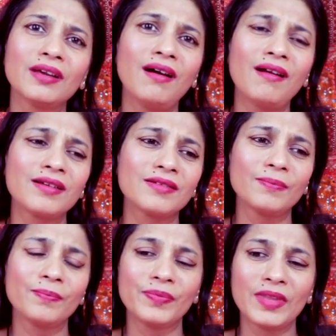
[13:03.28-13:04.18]
heart.
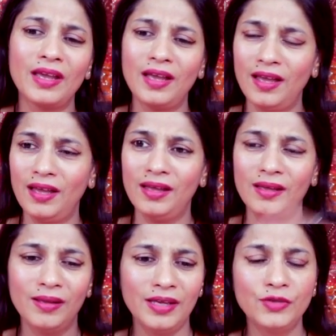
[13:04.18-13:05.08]

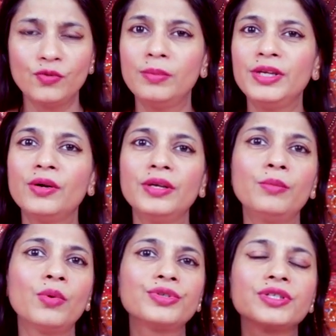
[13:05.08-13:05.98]
It will be your
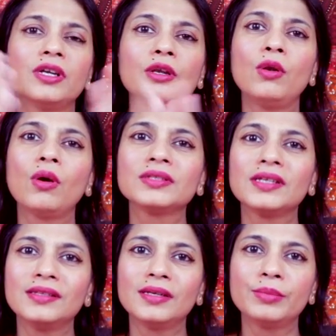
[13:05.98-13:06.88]
emotional loss
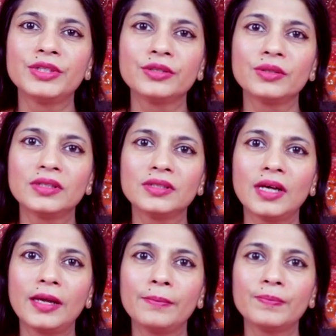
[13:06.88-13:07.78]
at that particular
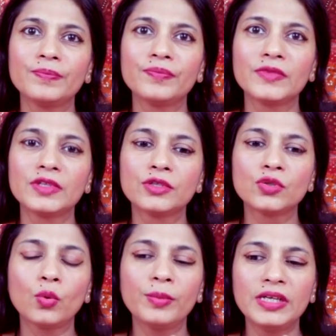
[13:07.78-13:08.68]
time.
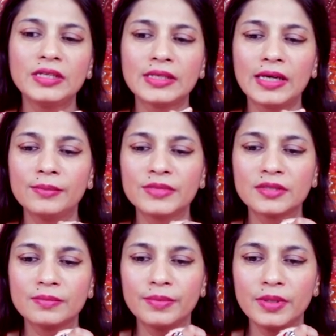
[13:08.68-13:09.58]
So many
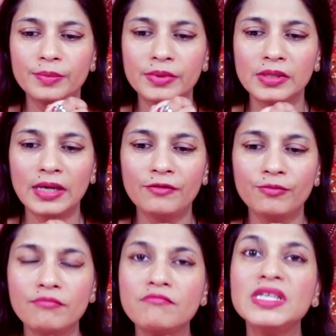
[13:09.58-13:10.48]
times people have
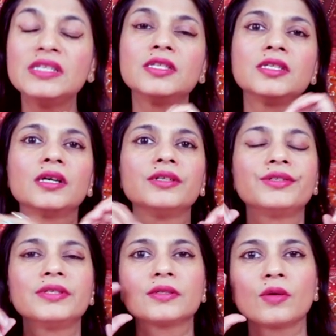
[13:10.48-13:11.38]

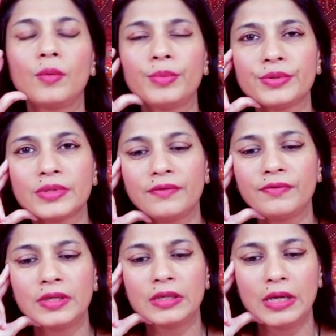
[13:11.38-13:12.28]
misjudged the Scorpios, I
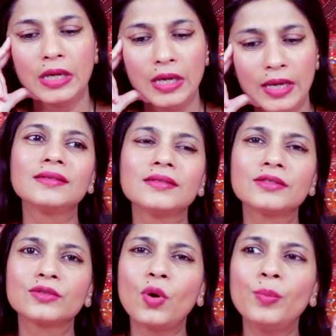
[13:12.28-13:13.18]
feel.
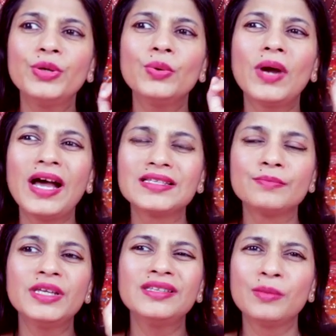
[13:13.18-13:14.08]
Scorpio has
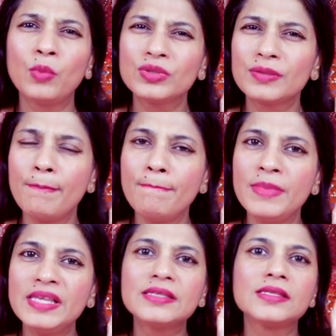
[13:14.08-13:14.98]
been the most
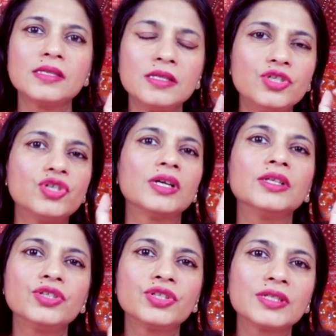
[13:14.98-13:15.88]

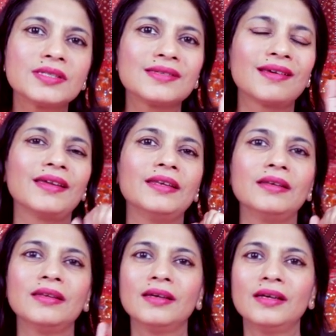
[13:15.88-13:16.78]
misjudged sign